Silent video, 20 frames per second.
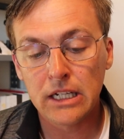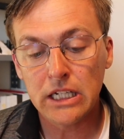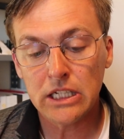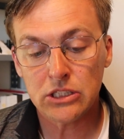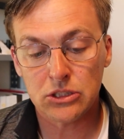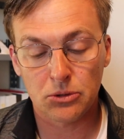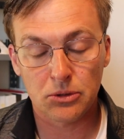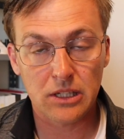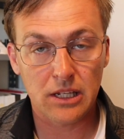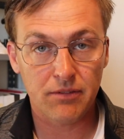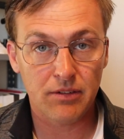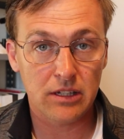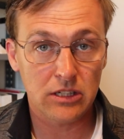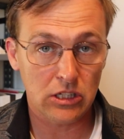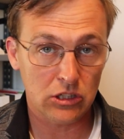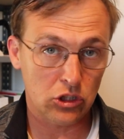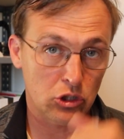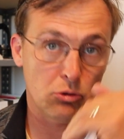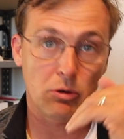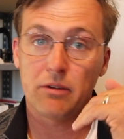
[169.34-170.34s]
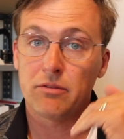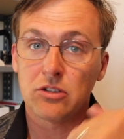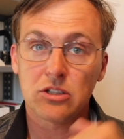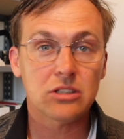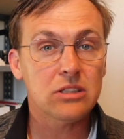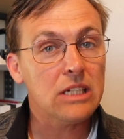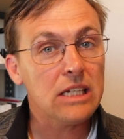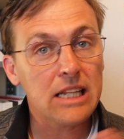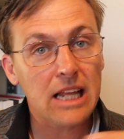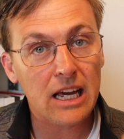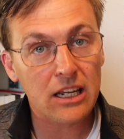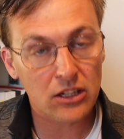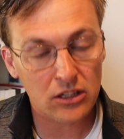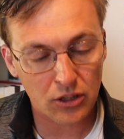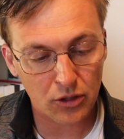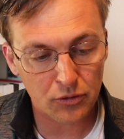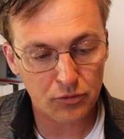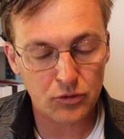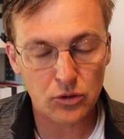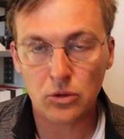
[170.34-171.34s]
So in the event that you ever see that
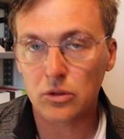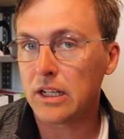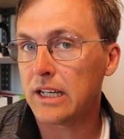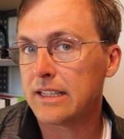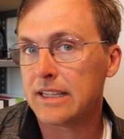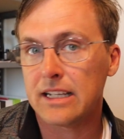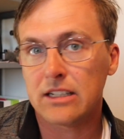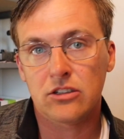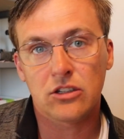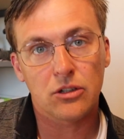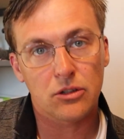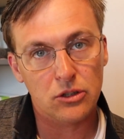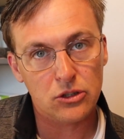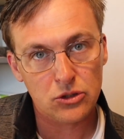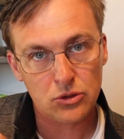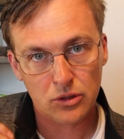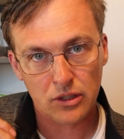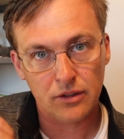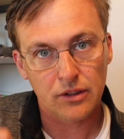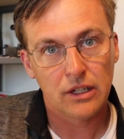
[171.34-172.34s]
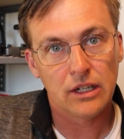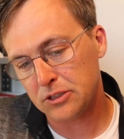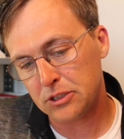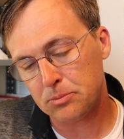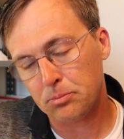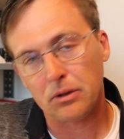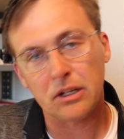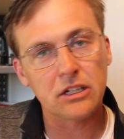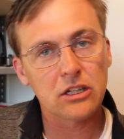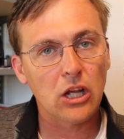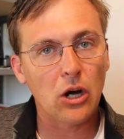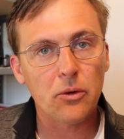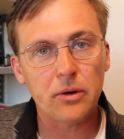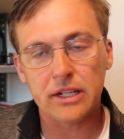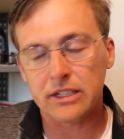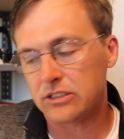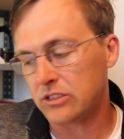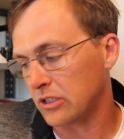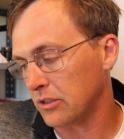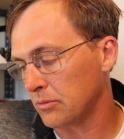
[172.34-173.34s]
low fuel light, that, you're spring
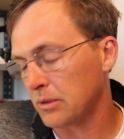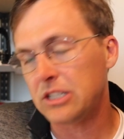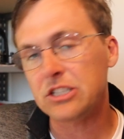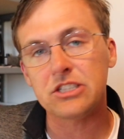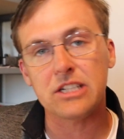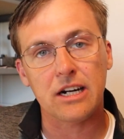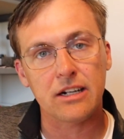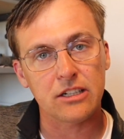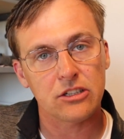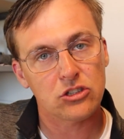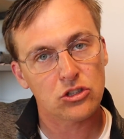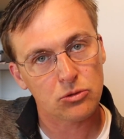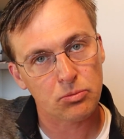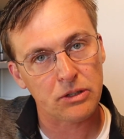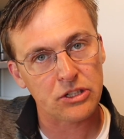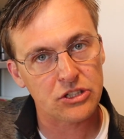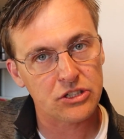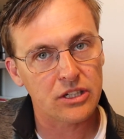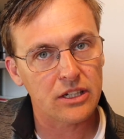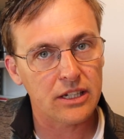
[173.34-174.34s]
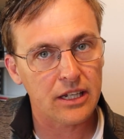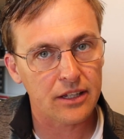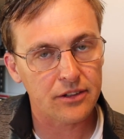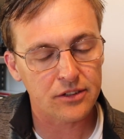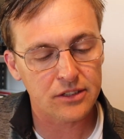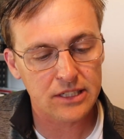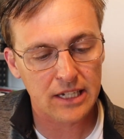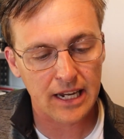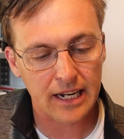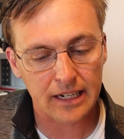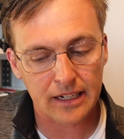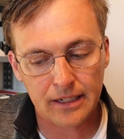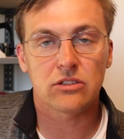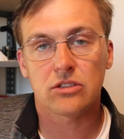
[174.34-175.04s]
loaded to reach down and switch to the other tank.